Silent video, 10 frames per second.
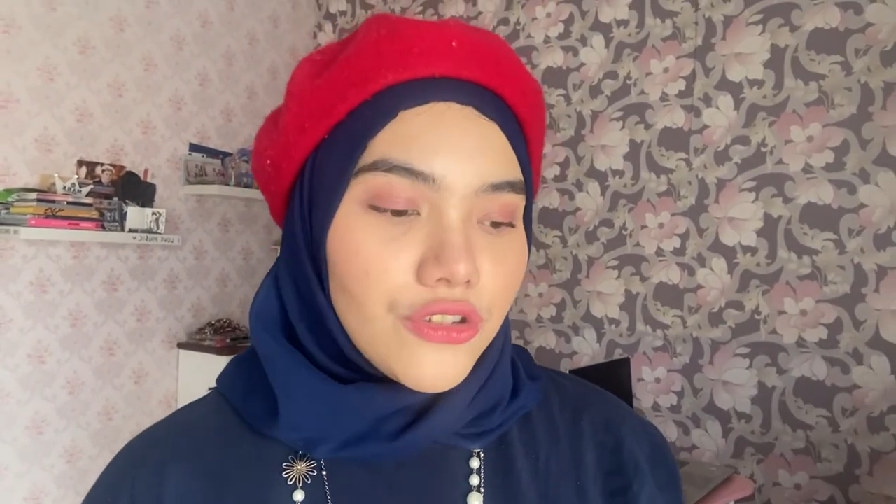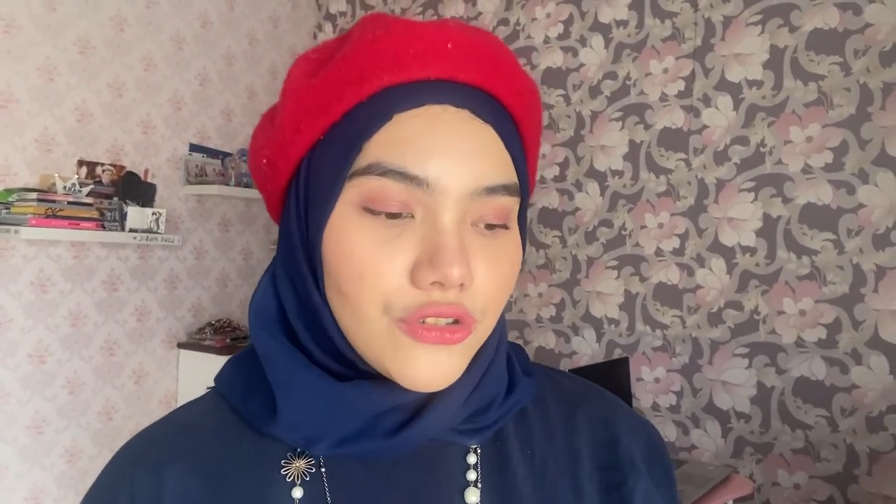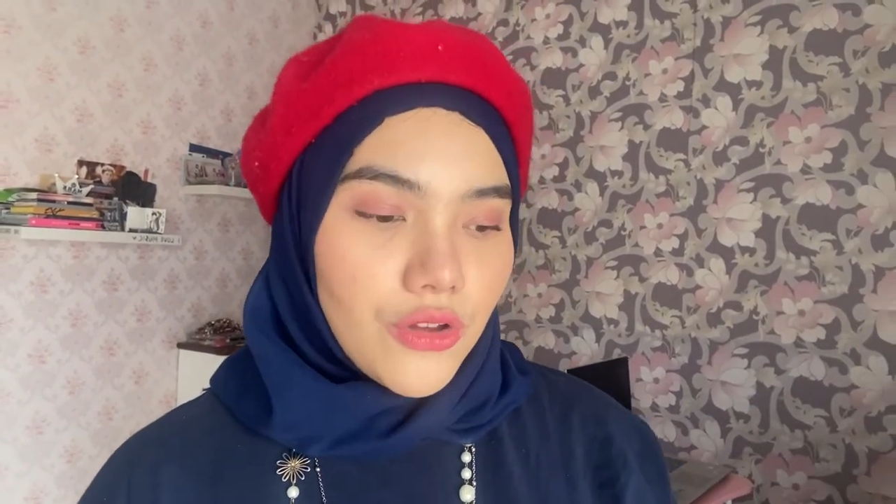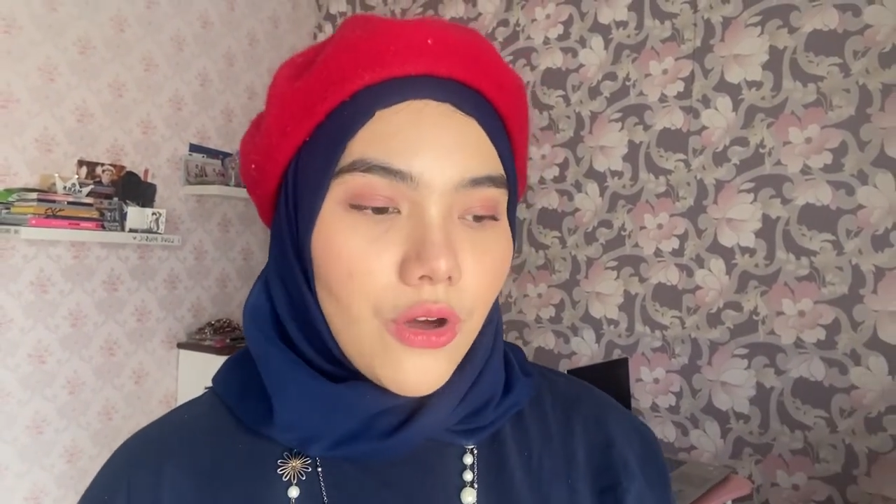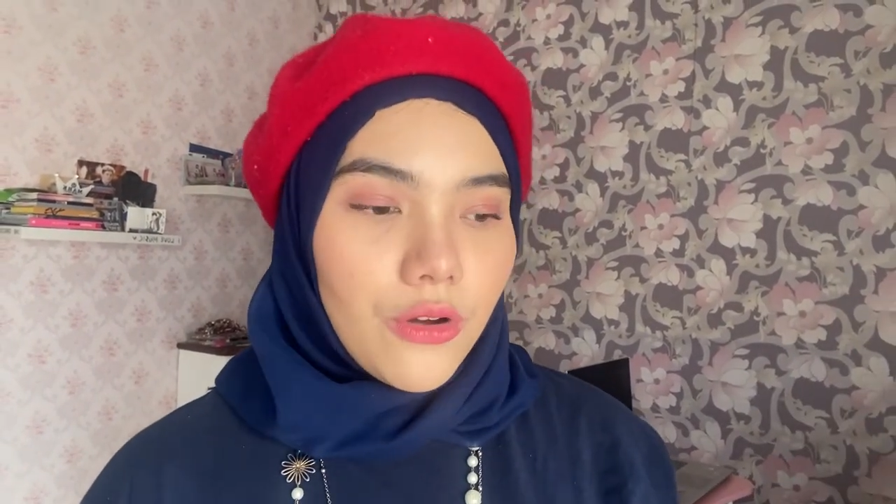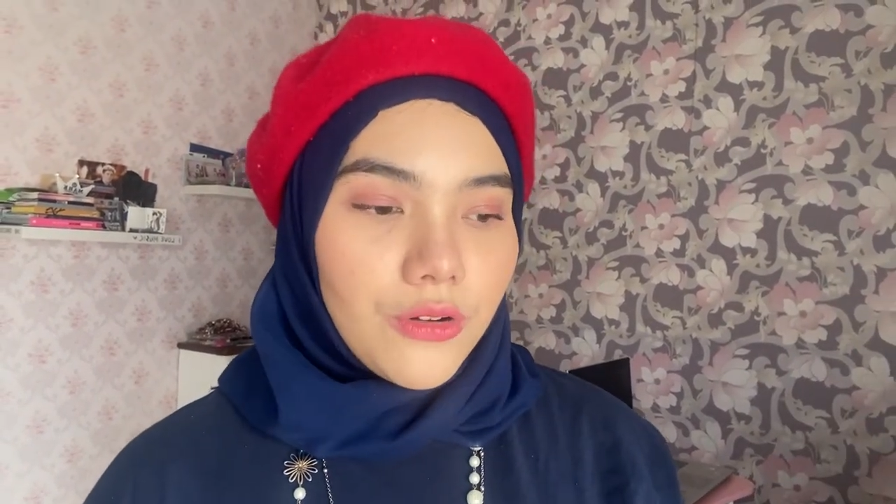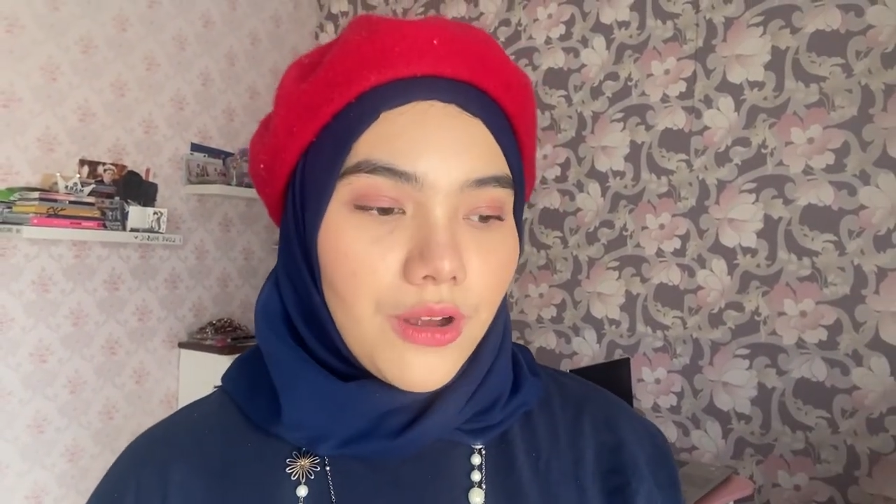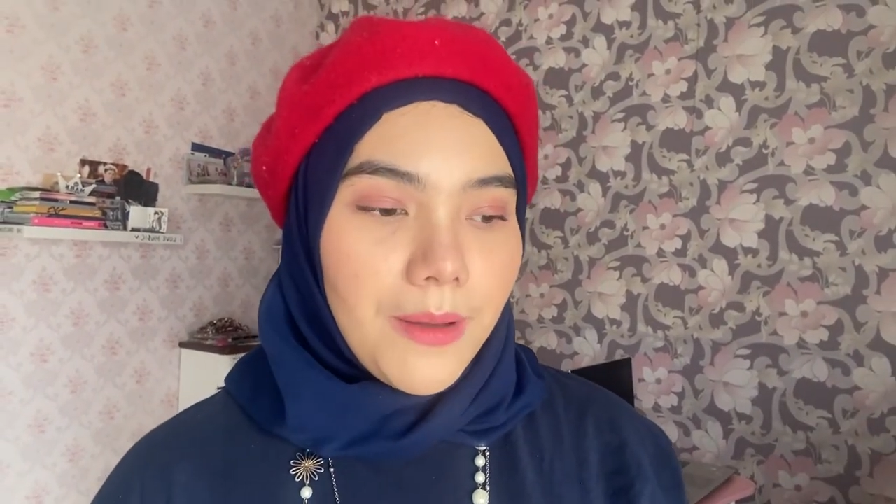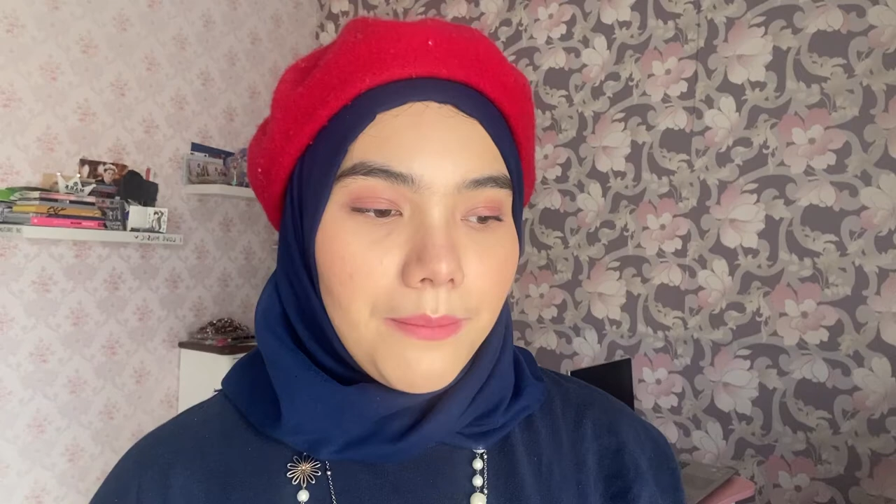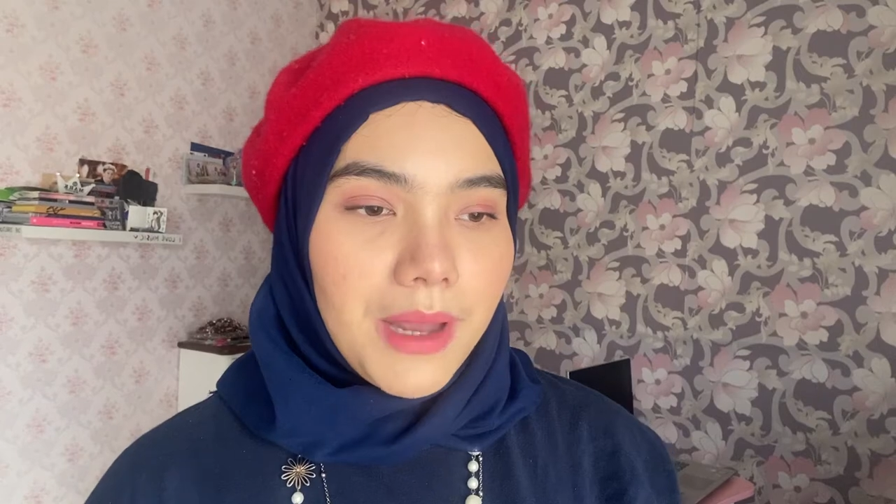
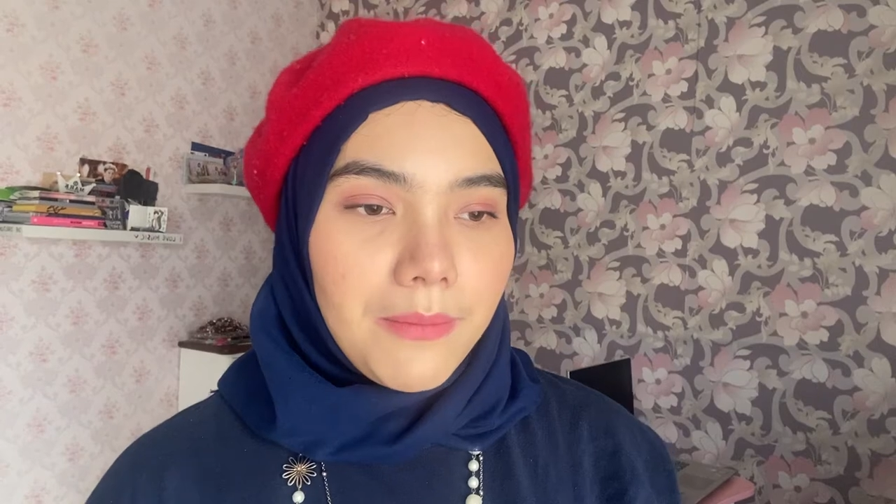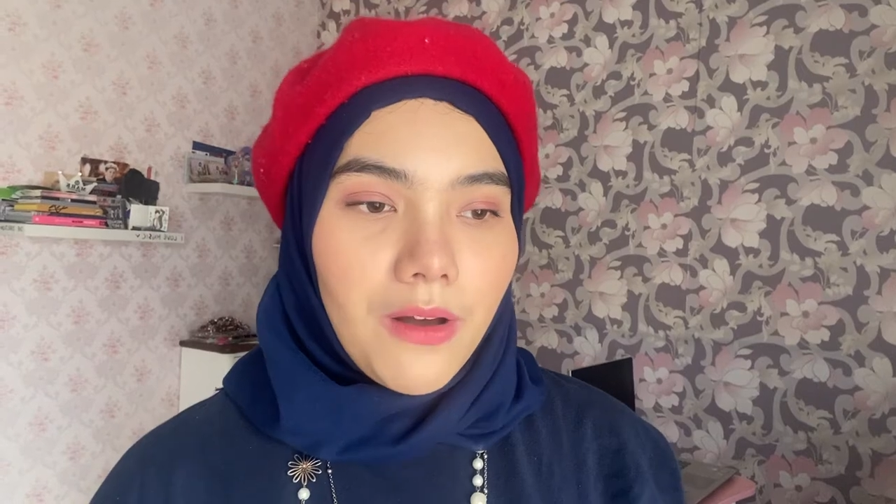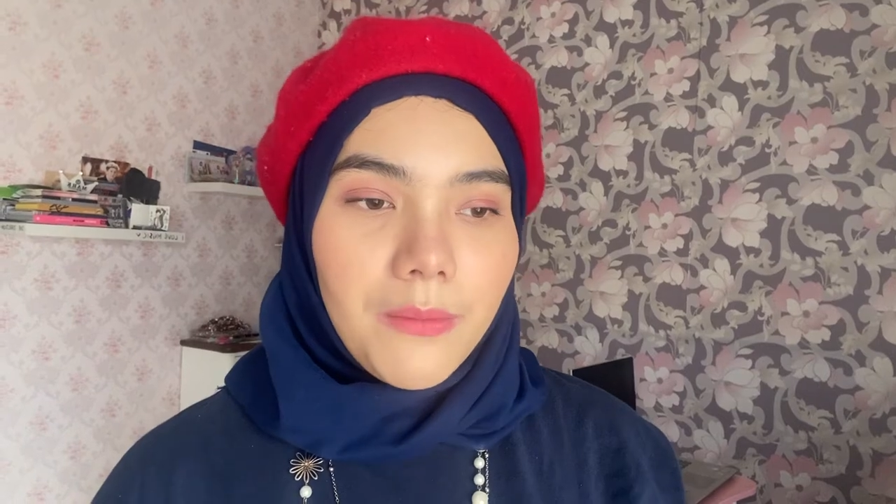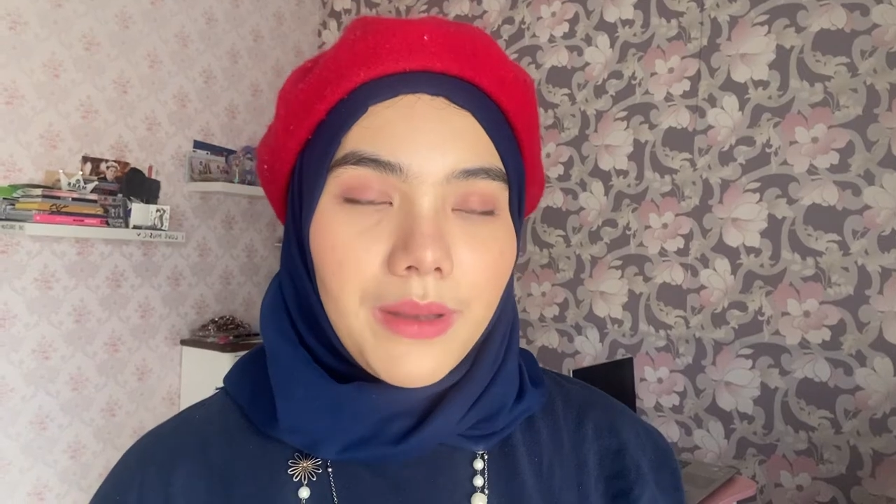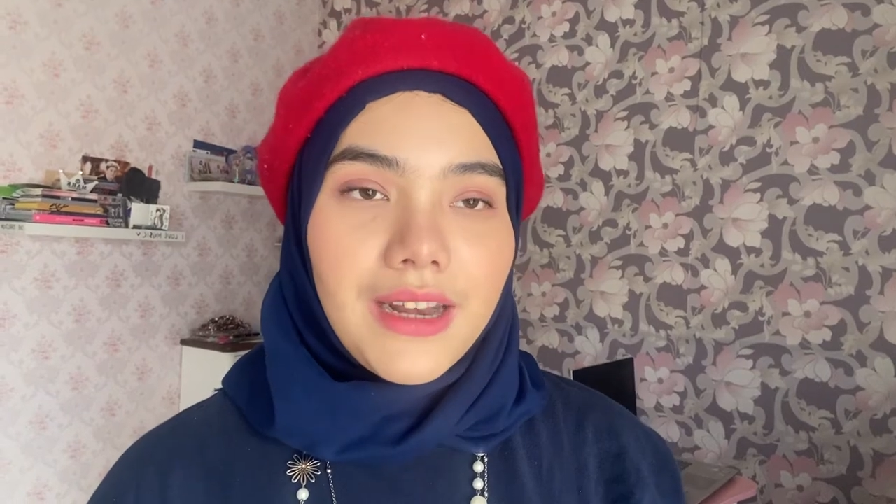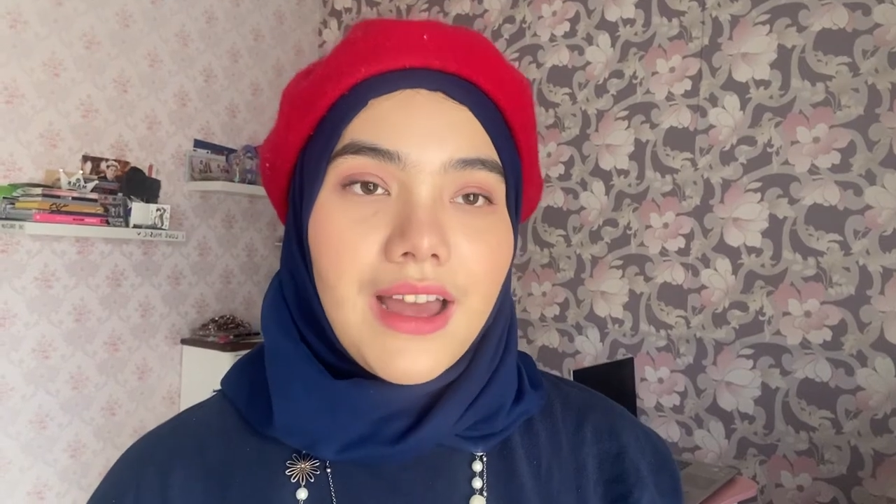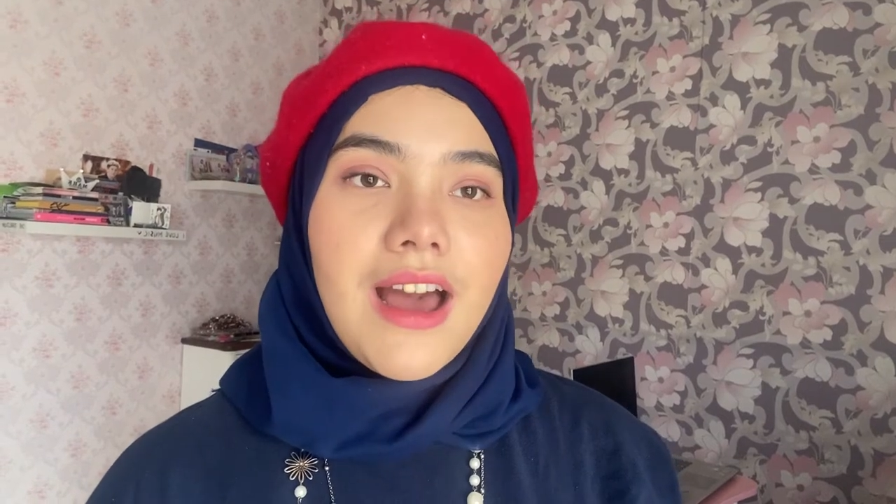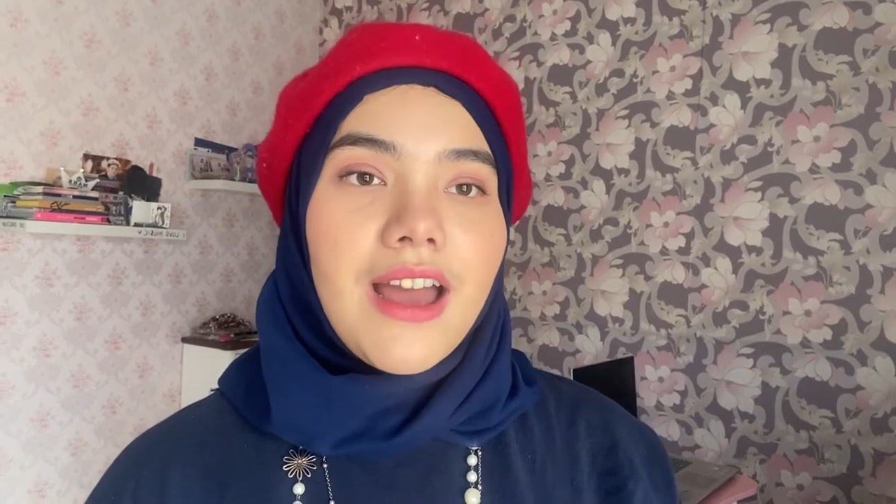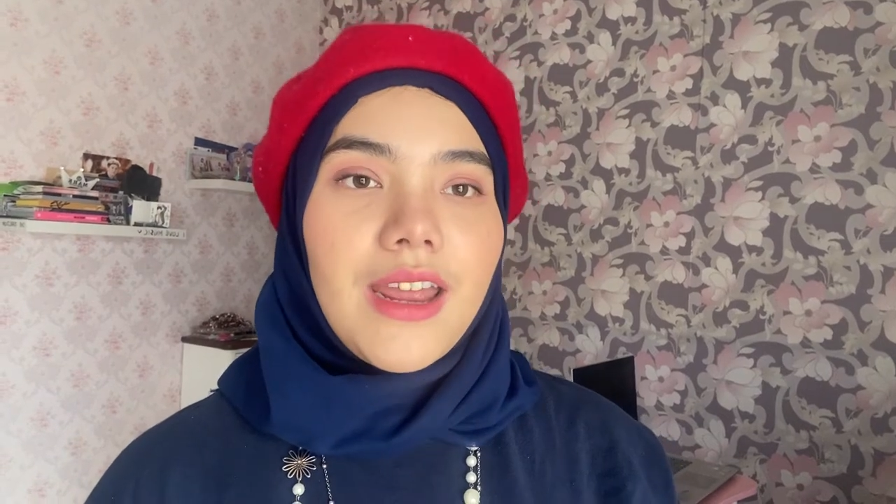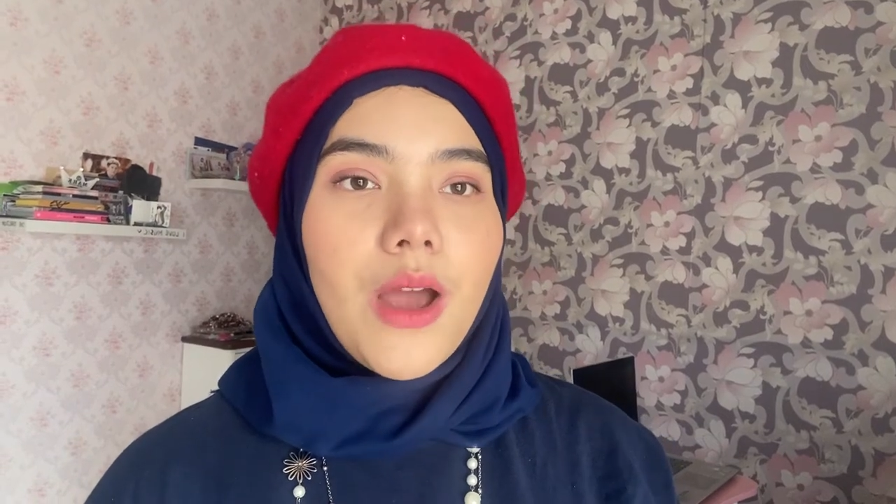So my mom and
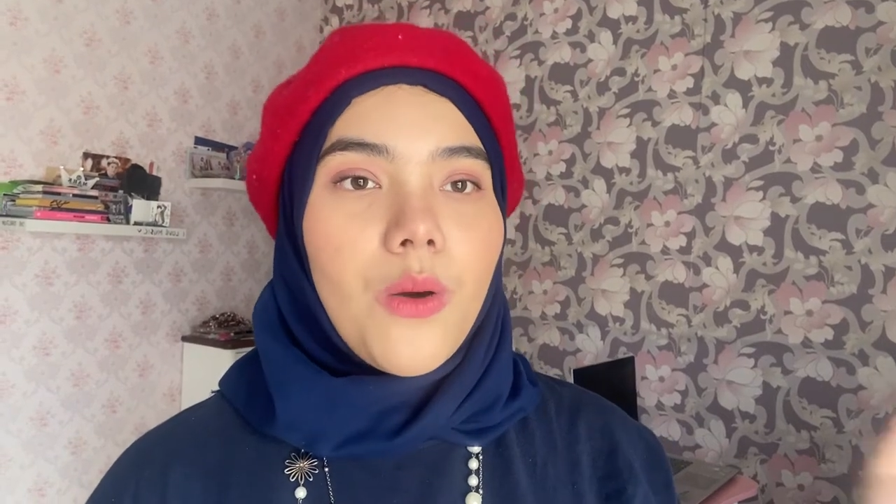I